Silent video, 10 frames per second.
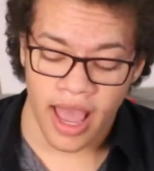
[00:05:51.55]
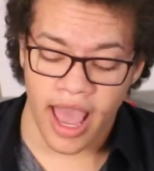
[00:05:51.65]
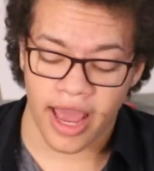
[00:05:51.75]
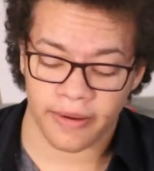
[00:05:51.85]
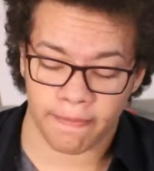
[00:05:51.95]

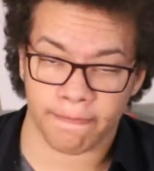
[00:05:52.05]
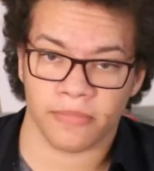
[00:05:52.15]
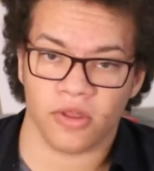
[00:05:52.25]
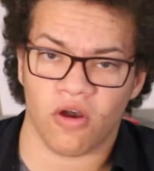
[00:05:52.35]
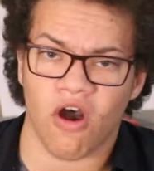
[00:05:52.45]
And
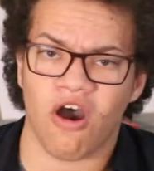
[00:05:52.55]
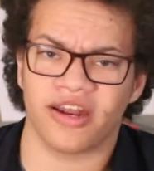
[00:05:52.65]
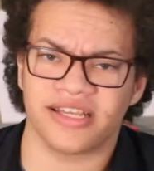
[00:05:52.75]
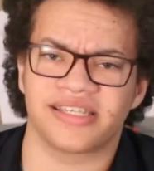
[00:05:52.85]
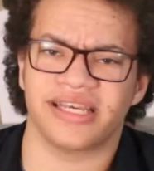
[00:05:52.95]

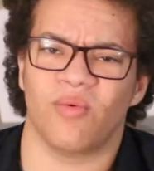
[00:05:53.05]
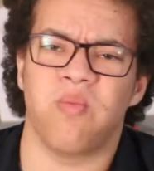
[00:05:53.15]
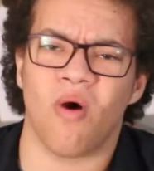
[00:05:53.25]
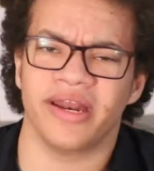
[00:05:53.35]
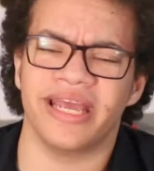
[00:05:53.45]
honestly,
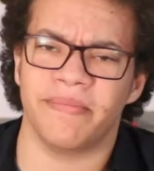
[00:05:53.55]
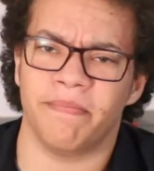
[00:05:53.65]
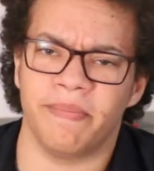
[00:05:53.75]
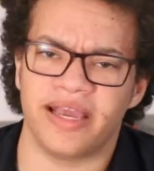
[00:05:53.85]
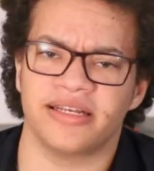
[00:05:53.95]
what it
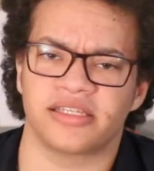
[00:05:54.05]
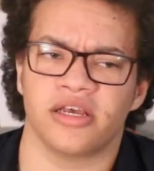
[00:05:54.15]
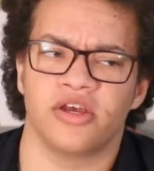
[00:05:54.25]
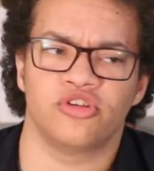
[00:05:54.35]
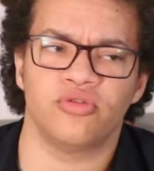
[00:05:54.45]

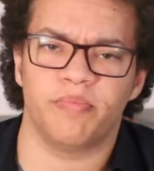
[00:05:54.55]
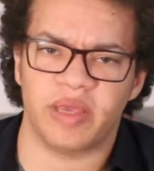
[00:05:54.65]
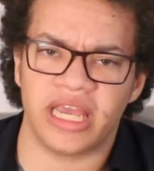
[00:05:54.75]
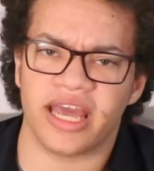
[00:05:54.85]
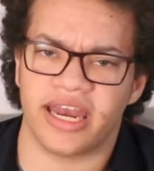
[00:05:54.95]
means to
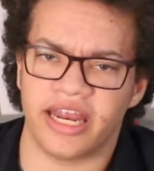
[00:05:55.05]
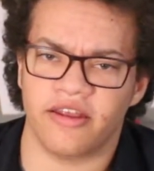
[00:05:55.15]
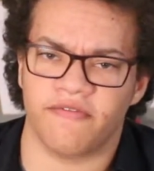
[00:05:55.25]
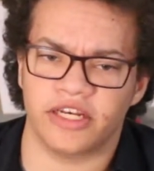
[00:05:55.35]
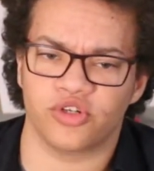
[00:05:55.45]
be an
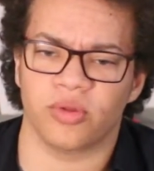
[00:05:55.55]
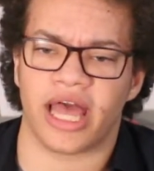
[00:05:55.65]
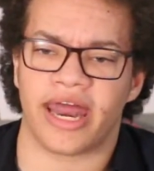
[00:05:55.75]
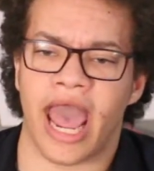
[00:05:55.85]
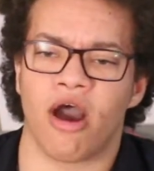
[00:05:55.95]
individual
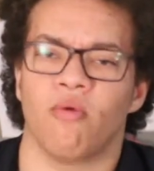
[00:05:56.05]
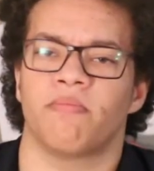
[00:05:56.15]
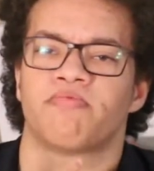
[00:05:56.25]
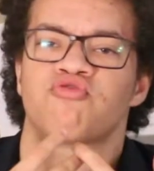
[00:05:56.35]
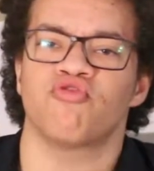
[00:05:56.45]
and how
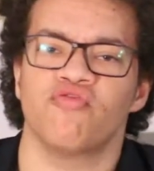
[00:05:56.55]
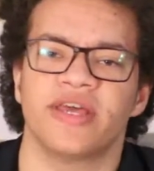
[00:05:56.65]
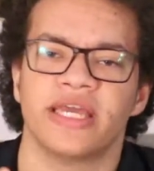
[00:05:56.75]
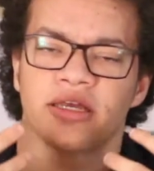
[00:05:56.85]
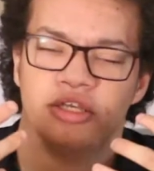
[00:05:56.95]

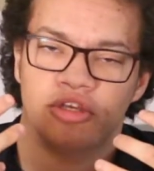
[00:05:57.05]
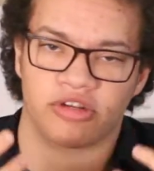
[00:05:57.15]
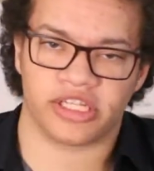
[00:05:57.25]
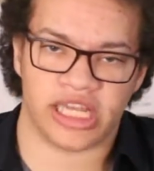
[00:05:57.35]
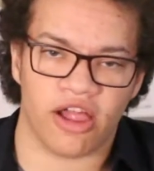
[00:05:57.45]
proving
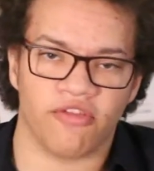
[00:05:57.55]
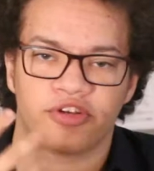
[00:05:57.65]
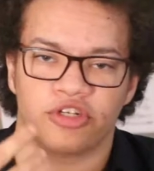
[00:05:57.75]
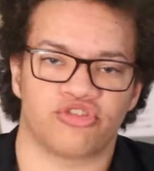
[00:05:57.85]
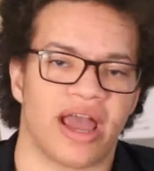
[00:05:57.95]
yourself
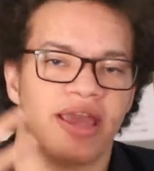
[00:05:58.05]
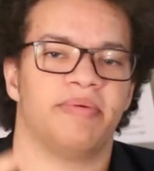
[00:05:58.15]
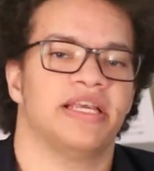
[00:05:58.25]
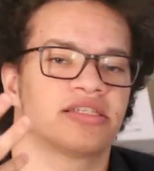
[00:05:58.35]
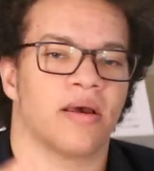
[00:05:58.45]
to try and
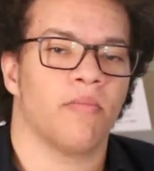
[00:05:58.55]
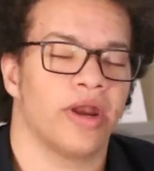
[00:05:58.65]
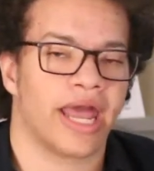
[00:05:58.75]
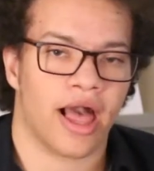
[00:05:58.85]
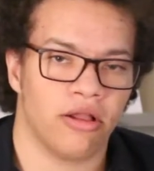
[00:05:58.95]
be
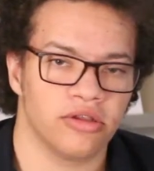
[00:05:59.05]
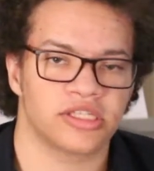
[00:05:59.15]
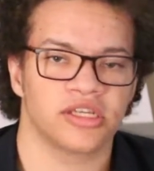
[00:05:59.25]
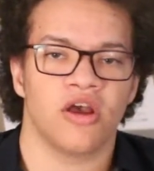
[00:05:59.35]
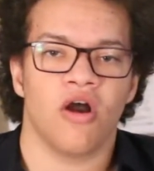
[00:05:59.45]
someone
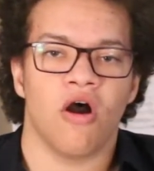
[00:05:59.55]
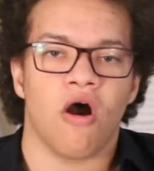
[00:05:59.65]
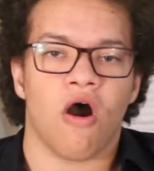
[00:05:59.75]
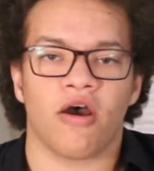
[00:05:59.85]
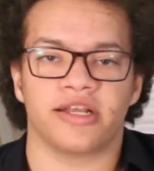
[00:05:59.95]
else
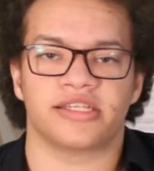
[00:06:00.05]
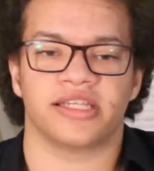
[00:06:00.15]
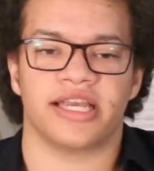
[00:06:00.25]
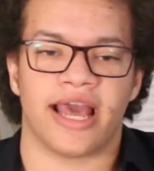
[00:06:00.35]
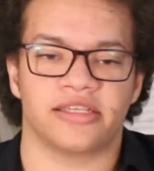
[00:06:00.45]

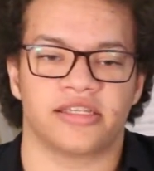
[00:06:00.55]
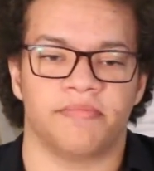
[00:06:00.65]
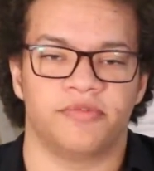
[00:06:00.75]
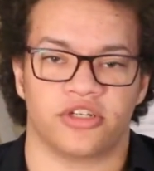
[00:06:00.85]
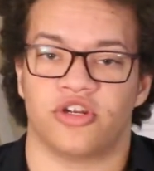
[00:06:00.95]
honestly ends
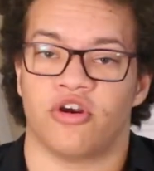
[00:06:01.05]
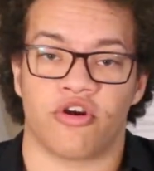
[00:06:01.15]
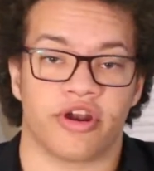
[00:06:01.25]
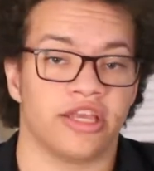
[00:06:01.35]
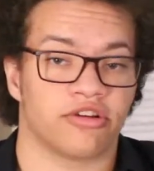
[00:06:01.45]
up just
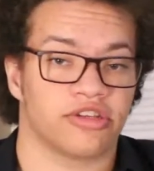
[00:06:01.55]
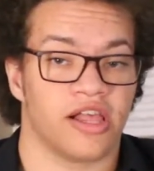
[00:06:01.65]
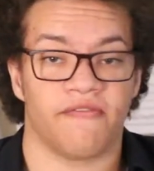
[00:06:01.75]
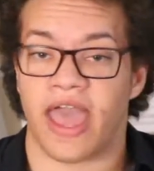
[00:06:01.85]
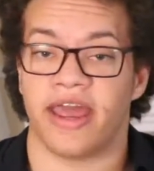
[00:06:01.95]
hurting
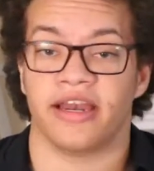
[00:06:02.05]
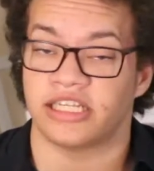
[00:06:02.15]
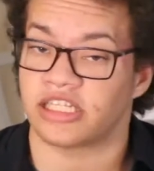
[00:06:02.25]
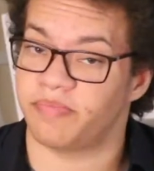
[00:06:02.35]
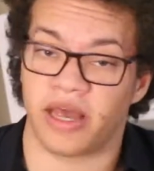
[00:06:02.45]
yourself and
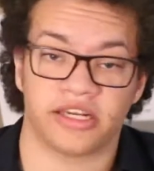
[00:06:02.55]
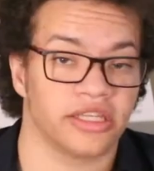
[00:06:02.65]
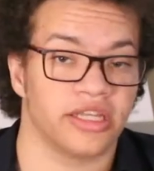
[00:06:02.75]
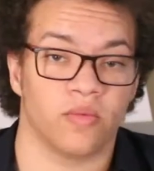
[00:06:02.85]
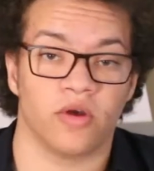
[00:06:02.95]
especially the